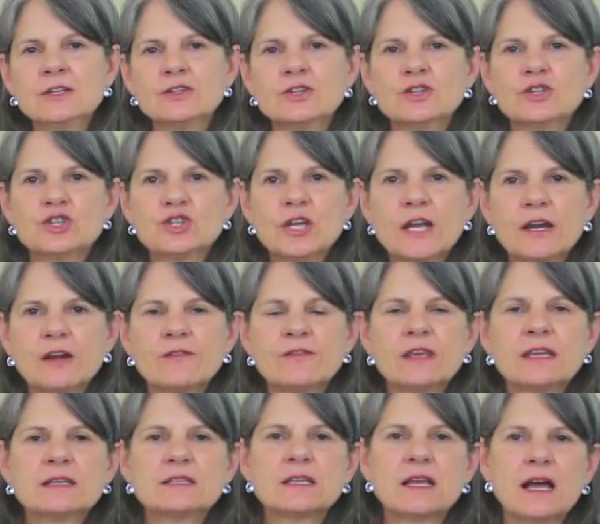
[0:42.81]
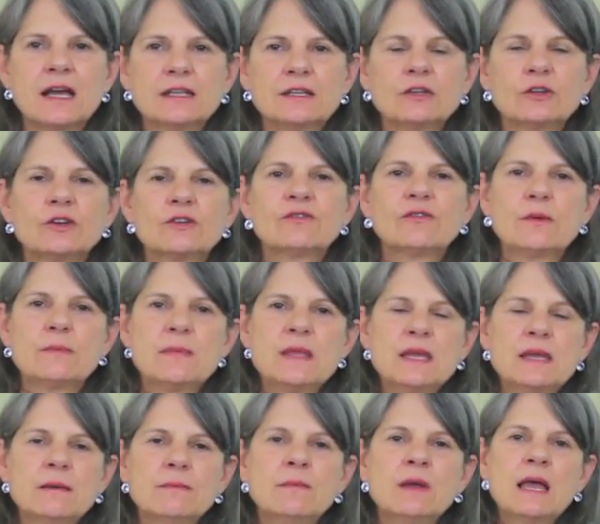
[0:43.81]
to share things I'd learned from
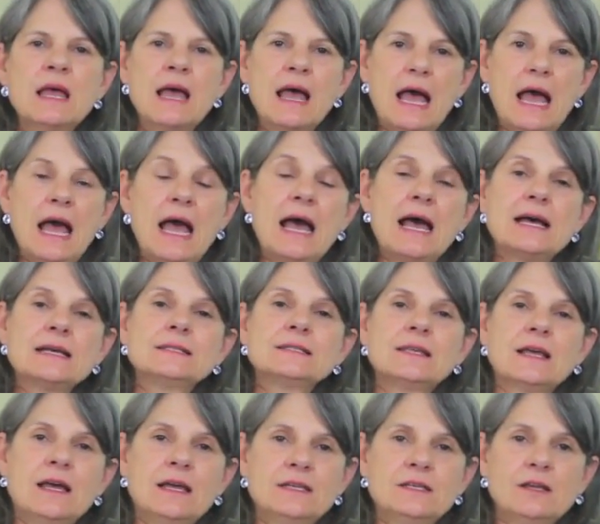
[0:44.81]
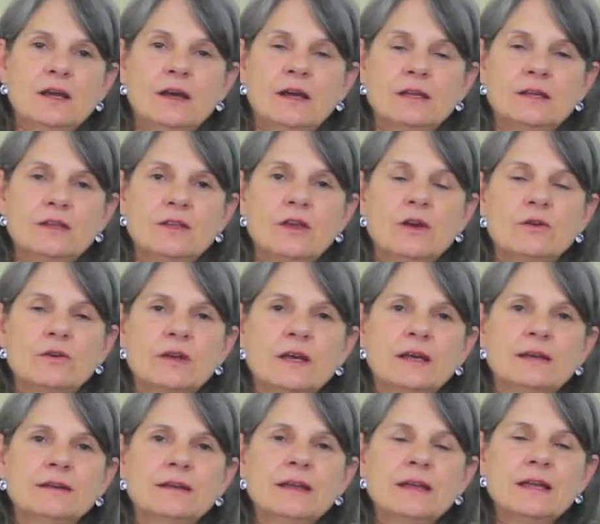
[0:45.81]
him as I taught
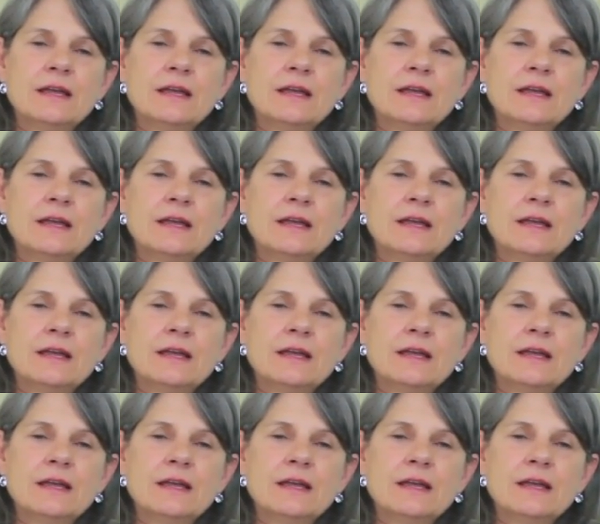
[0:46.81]
yoga.